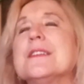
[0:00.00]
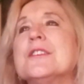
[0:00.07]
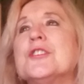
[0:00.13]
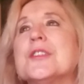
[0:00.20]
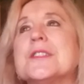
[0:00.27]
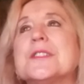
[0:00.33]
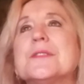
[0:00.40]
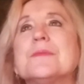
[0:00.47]

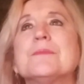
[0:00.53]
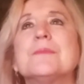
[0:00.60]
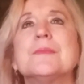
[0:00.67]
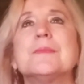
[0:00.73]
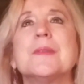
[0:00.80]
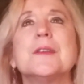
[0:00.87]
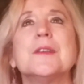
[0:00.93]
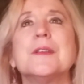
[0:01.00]
just
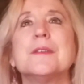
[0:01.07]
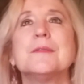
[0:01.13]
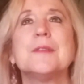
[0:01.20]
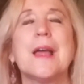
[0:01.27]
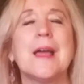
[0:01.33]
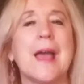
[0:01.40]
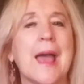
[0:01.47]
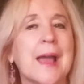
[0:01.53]

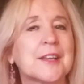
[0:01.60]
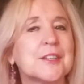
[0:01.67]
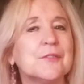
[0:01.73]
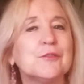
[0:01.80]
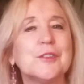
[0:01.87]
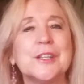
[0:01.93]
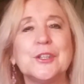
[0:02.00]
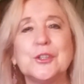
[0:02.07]

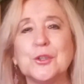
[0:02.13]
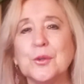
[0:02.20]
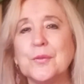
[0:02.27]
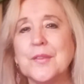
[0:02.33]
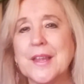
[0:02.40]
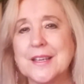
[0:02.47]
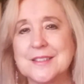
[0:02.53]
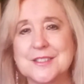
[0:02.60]
actively do
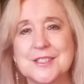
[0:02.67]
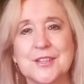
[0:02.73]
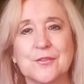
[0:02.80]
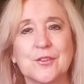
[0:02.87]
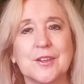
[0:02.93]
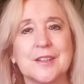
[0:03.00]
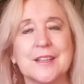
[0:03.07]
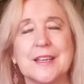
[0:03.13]
things
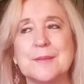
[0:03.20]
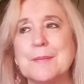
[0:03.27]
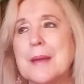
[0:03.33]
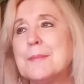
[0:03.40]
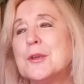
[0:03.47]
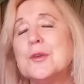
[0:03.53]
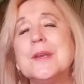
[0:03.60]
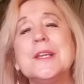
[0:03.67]
differently.
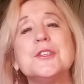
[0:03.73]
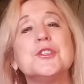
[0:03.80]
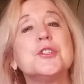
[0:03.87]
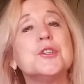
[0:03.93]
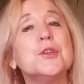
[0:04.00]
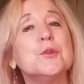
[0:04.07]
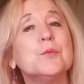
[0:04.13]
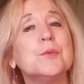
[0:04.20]
Maybe you need
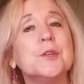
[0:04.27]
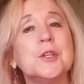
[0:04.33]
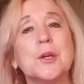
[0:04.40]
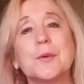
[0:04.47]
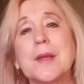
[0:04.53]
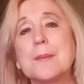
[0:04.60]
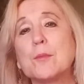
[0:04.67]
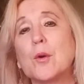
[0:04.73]
to,
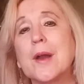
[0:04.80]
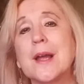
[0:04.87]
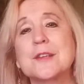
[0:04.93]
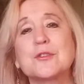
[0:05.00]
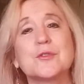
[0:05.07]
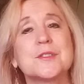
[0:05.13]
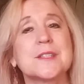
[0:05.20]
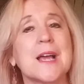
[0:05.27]
get more
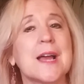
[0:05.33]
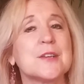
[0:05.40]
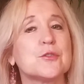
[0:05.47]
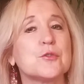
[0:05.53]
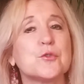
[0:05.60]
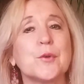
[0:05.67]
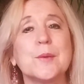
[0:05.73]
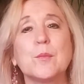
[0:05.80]
exercise
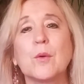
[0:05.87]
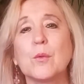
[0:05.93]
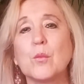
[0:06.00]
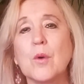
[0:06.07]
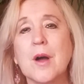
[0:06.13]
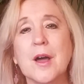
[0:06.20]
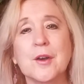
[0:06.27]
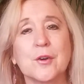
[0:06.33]
or drink more
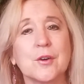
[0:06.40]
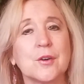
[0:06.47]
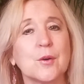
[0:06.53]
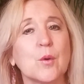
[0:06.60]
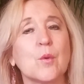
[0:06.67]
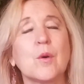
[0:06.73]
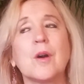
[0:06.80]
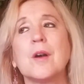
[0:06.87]
water,
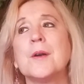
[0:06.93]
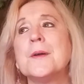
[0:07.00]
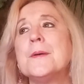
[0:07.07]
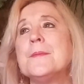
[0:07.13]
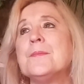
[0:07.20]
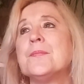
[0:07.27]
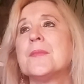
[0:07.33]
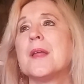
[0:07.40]
or
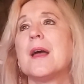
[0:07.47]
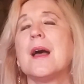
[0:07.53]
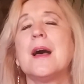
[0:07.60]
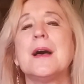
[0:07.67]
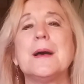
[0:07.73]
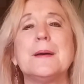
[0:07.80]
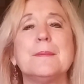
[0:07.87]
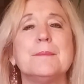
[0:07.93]

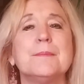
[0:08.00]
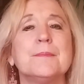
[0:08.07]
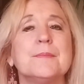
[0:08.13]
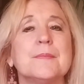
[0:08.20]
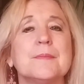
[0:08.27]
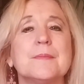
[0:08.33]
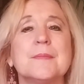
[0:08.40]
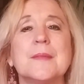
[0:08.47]

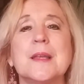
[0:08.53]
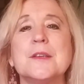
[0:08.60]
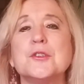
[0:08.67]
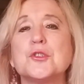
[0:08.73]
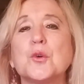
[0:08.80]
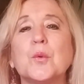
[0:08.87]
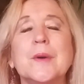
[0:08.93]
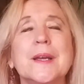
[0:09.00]

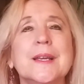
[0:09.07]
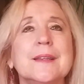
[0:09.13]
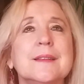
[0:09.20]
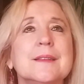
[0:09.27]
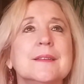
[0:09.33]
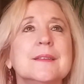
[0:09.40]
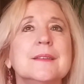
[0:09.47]
enjoy,